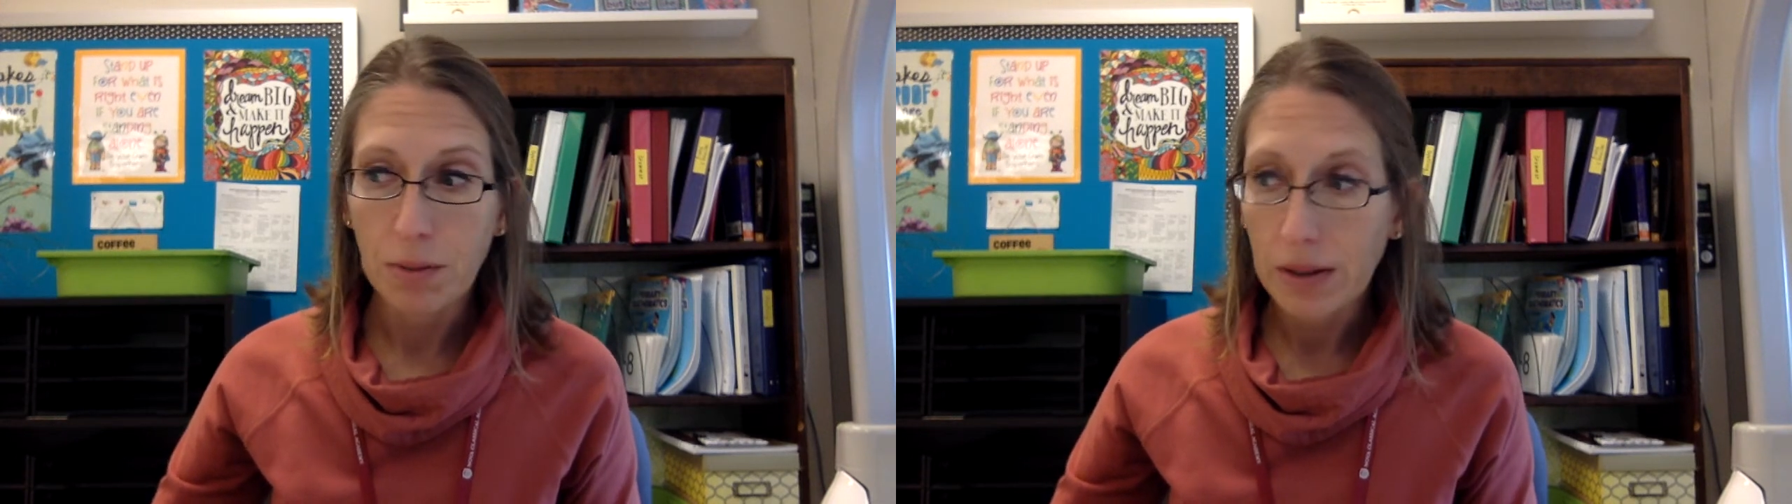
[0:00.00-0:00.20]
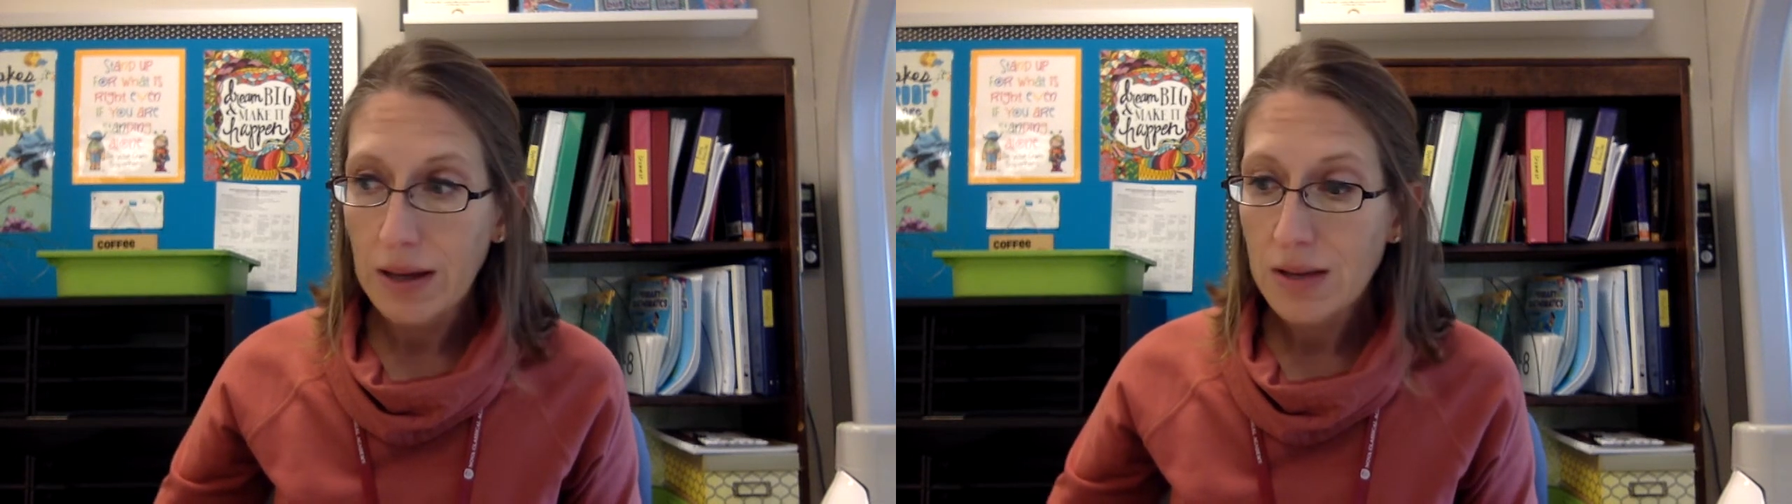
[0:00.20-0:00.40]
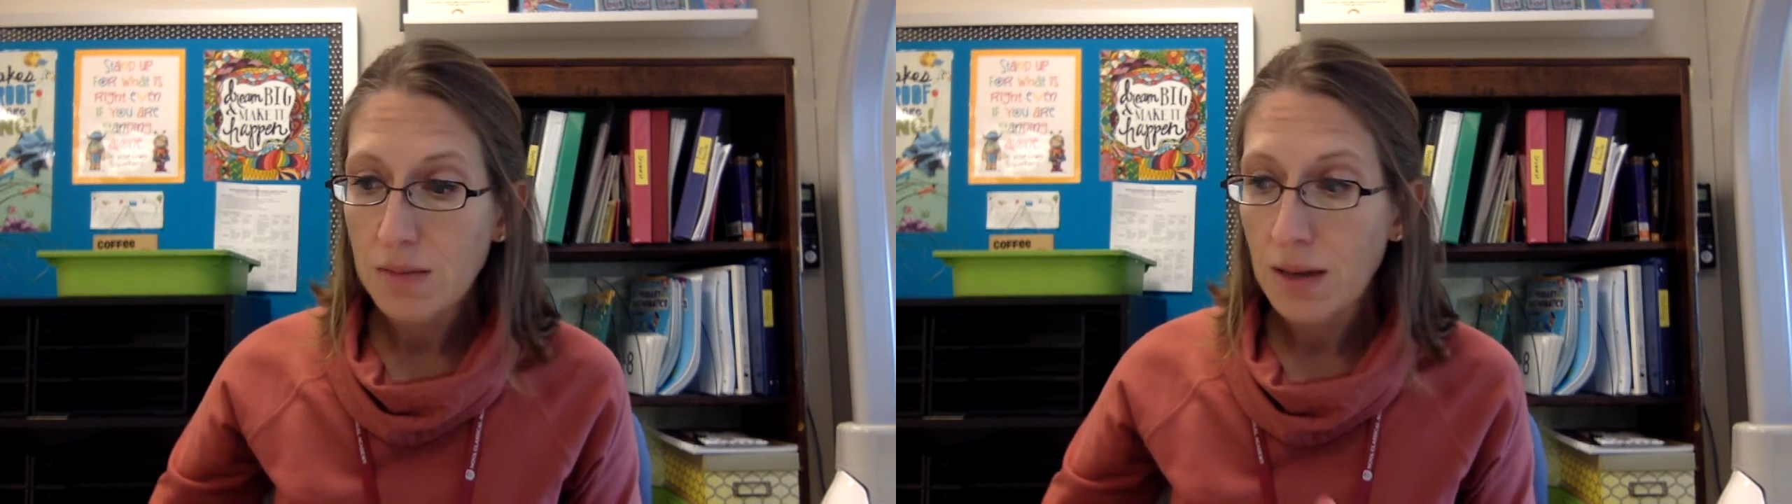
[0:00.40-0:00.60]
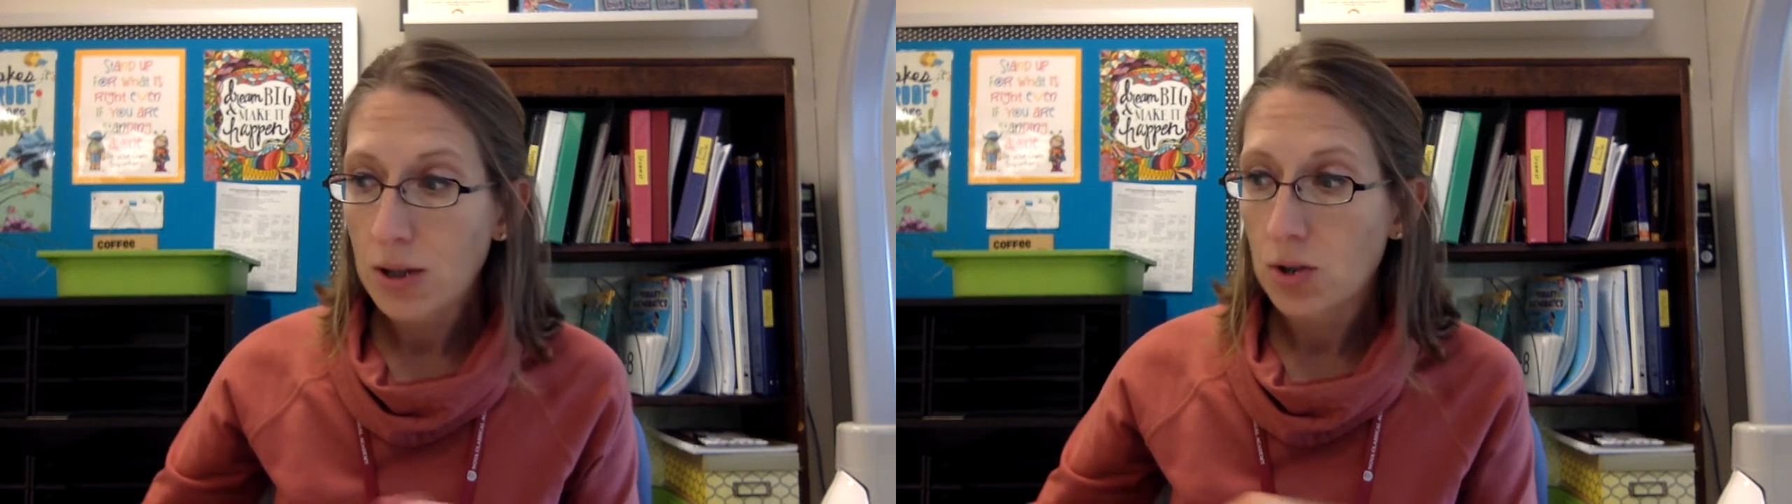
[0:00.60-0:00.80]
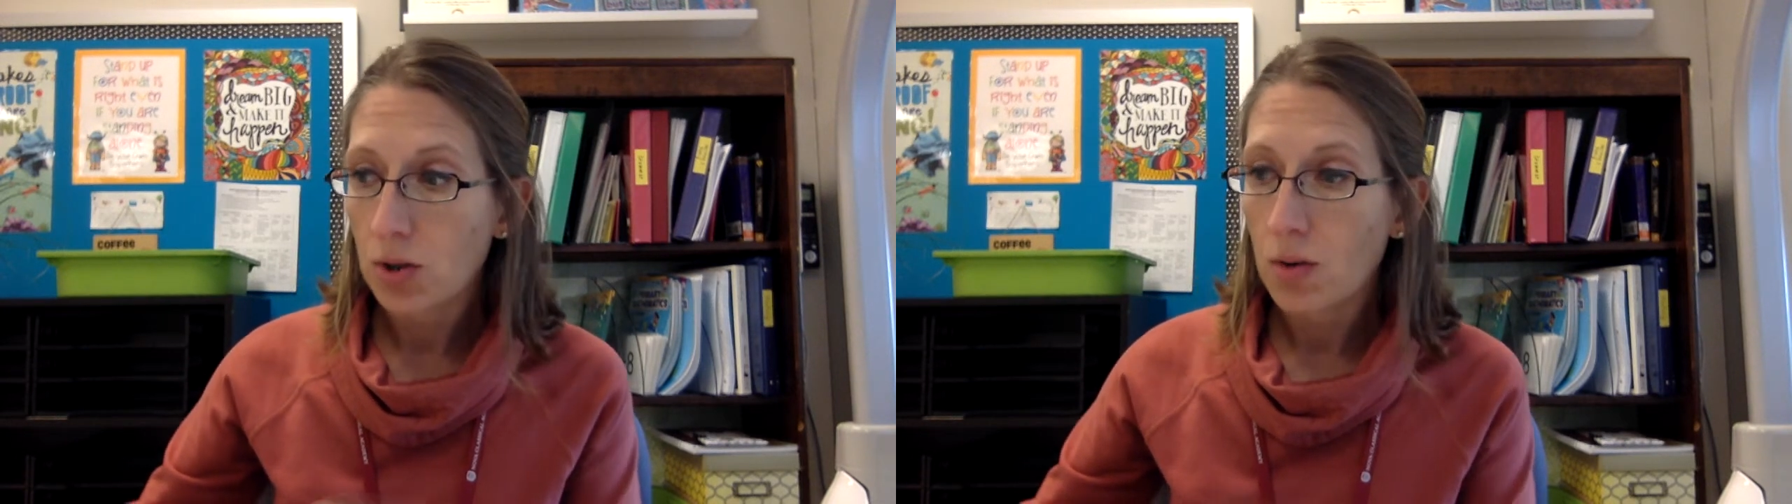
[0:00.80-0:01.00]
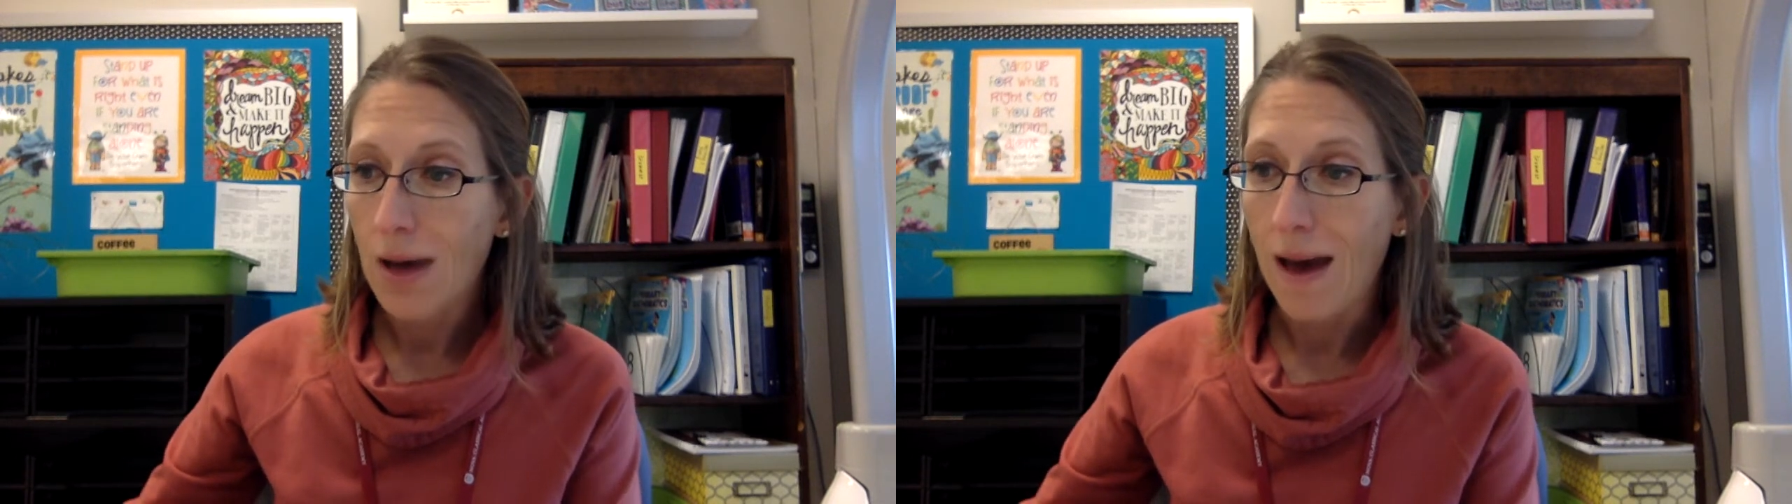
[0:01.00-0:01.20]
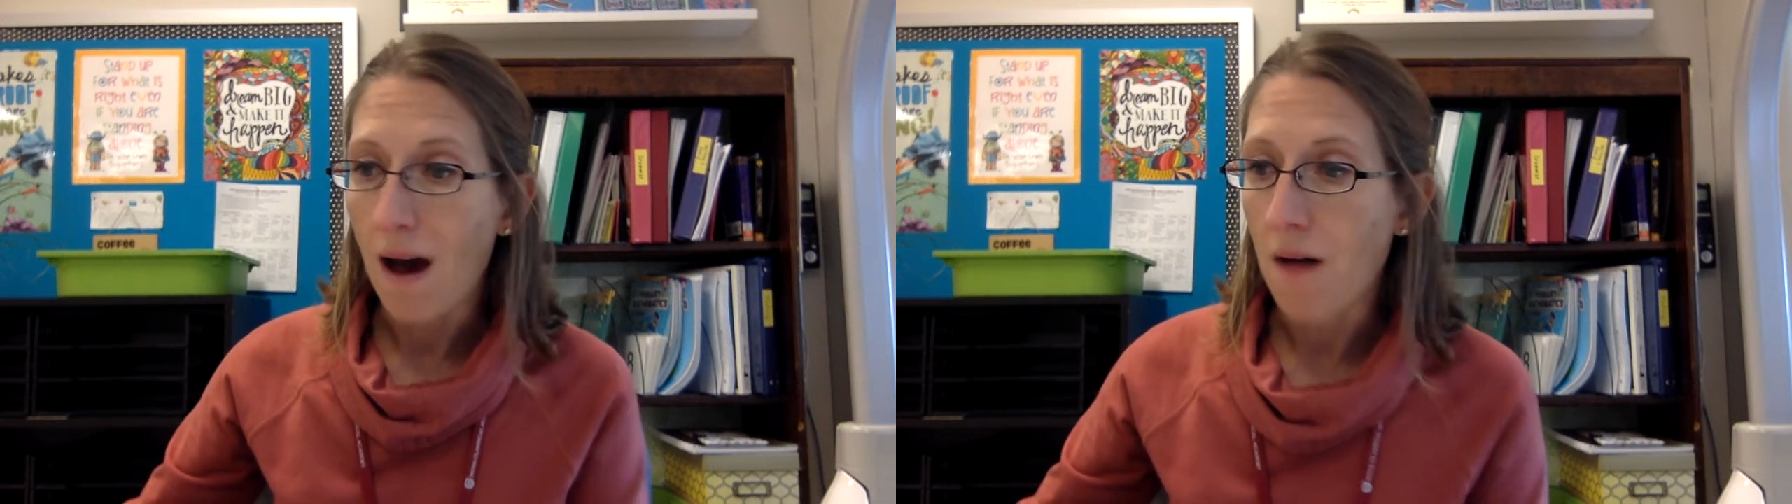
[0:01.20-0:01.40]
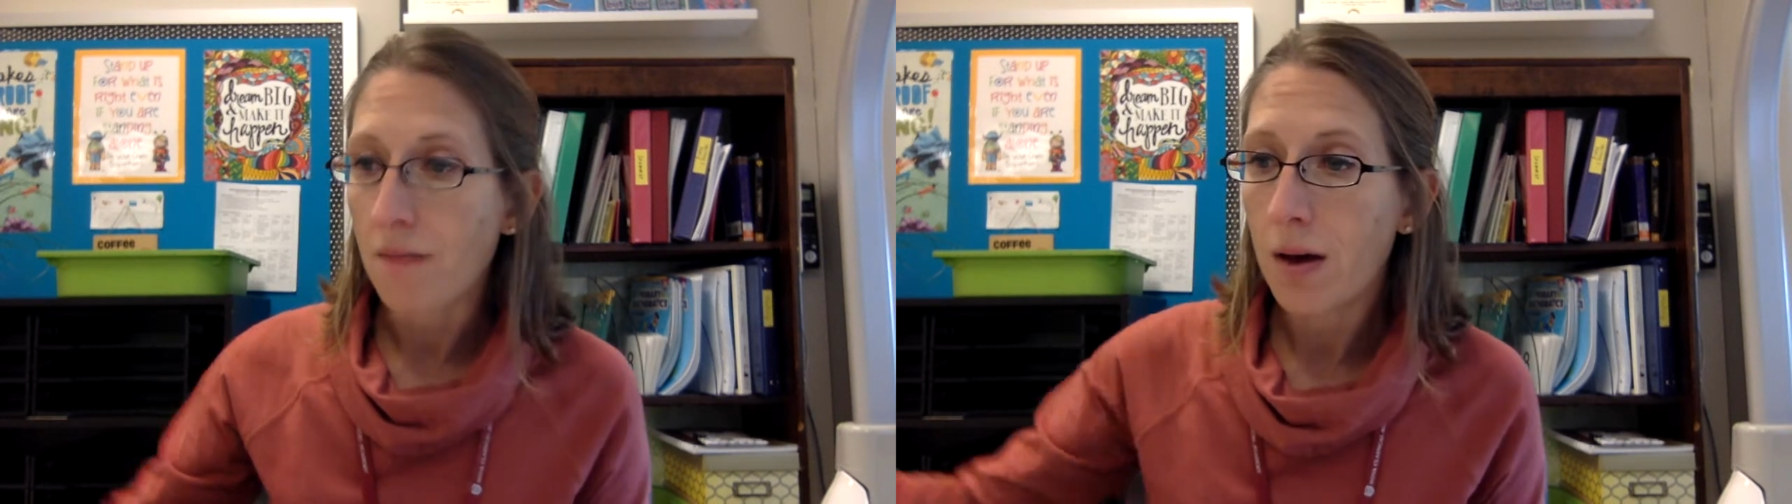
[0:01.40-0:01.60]
please make sure you
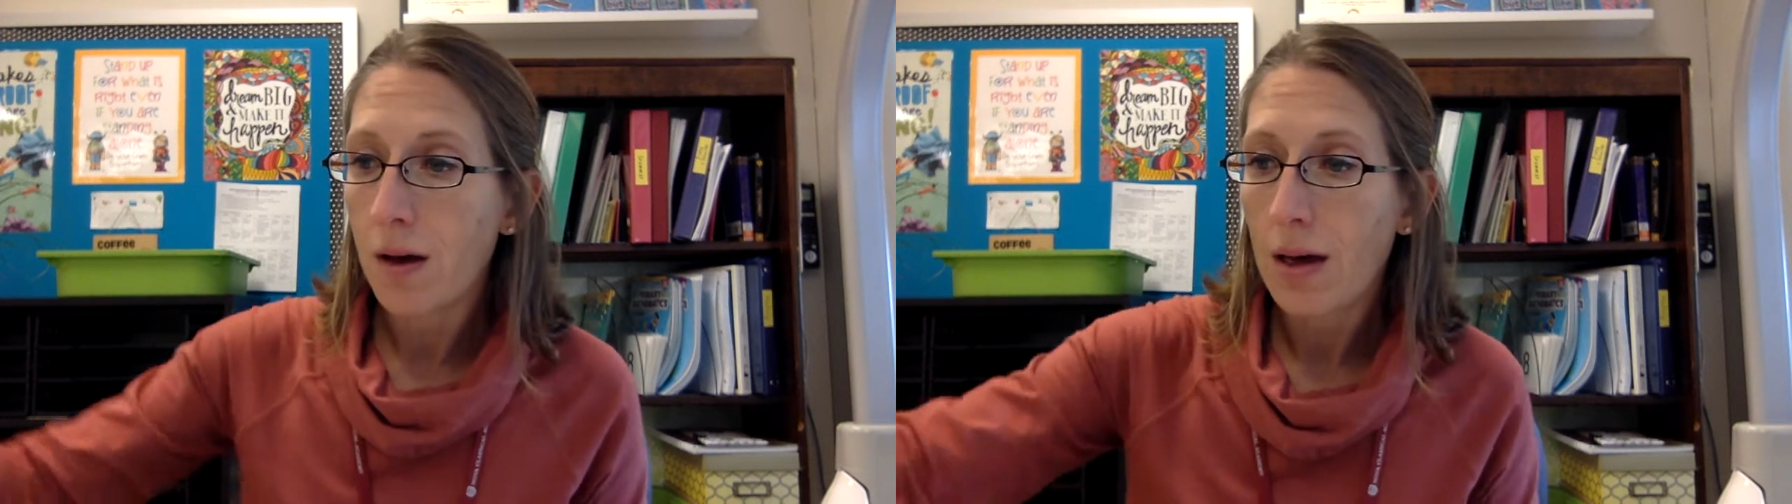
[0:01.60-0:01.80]
have